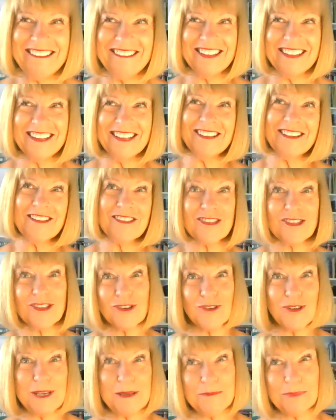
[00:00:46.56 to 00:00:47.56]
in the
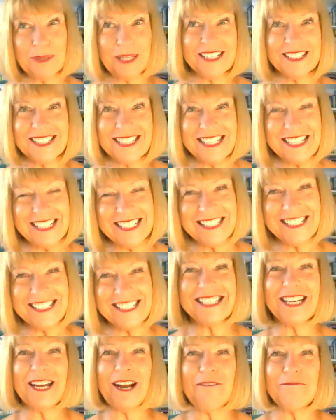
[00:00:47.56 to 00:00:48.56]
30 plus
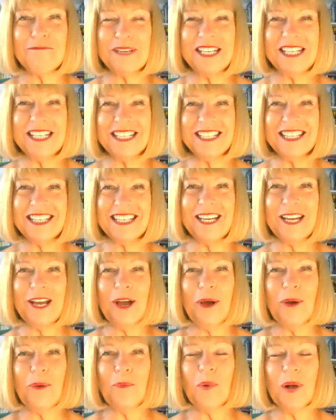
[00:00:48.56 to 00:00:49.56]
years that I've been in the
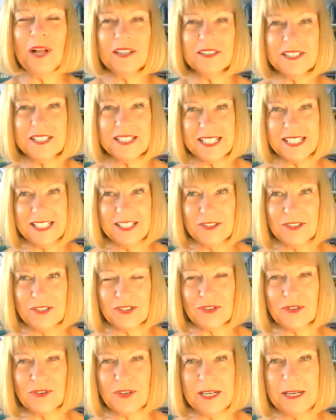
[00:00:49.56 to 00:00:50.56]
wellness
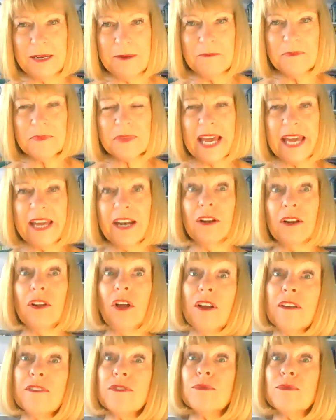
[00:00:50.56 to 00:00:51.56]
industry. And a
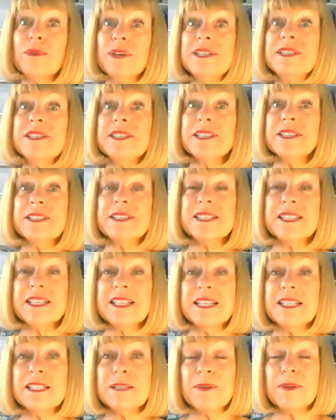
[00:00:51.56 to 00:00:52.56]
lot of the reasons
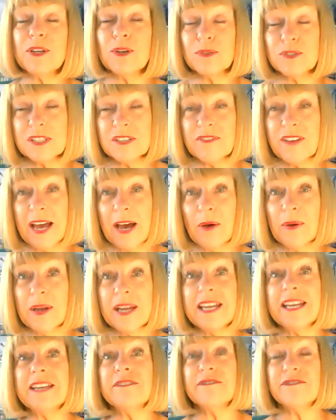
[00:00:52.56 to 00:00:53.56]
is because of
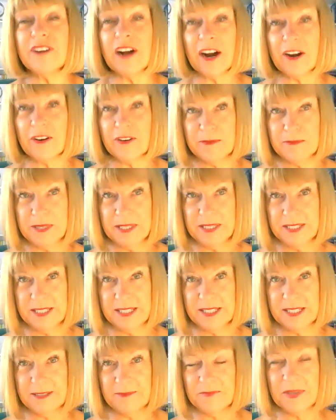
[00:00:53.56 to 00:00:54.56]
our environment.
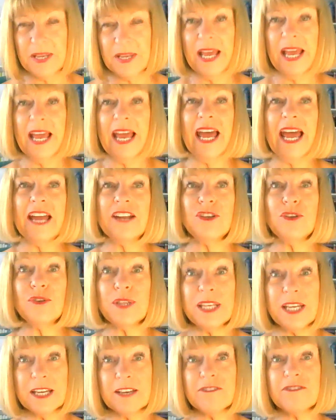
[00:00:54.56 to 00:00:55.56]
And you
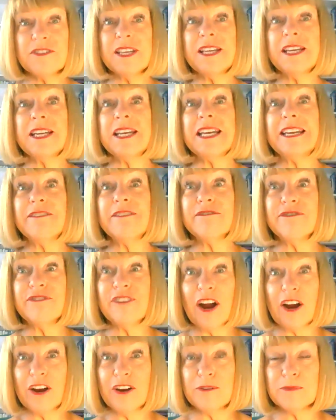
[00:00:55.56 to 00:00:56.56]
think of the
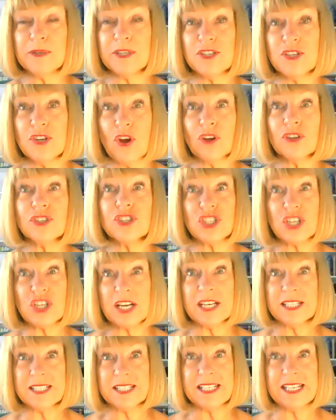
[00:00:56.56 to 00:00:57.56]
environment, not
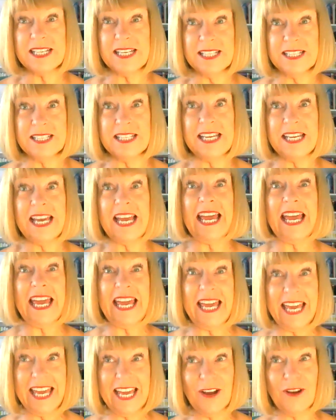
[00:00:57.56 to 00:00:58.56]
just in the
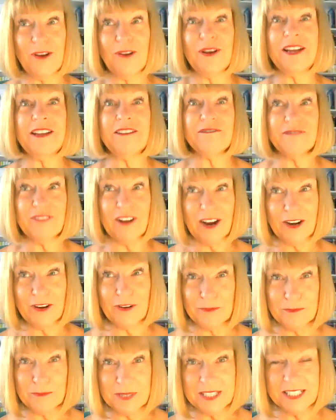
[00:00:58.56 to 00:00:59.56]
air
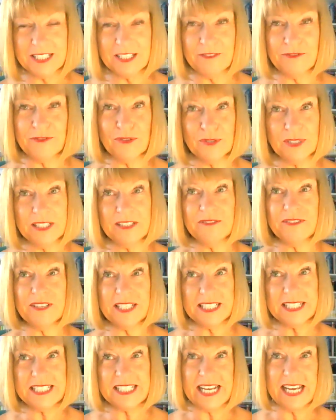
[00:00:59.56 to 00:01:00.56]
environment, if you live
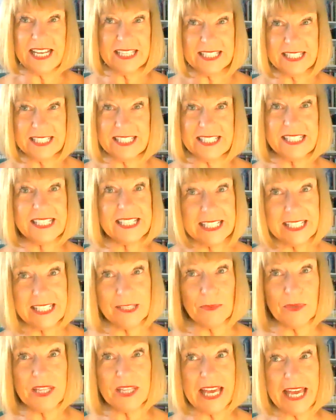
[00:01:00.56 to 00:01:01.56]
in a dense
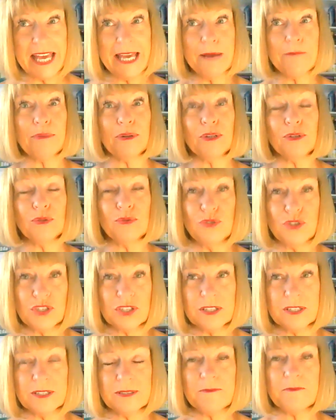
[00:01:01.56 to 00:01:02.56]
city with air
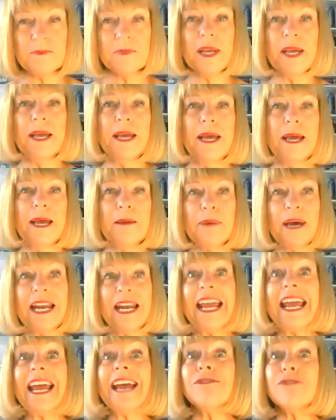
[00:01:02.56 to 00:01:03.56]
pollution,
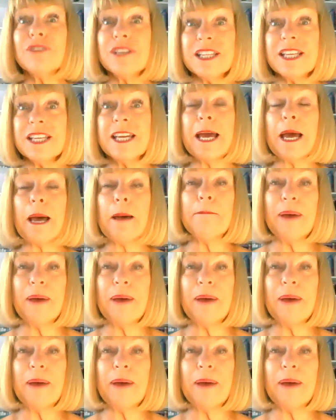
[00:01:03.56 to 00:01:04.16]
but everything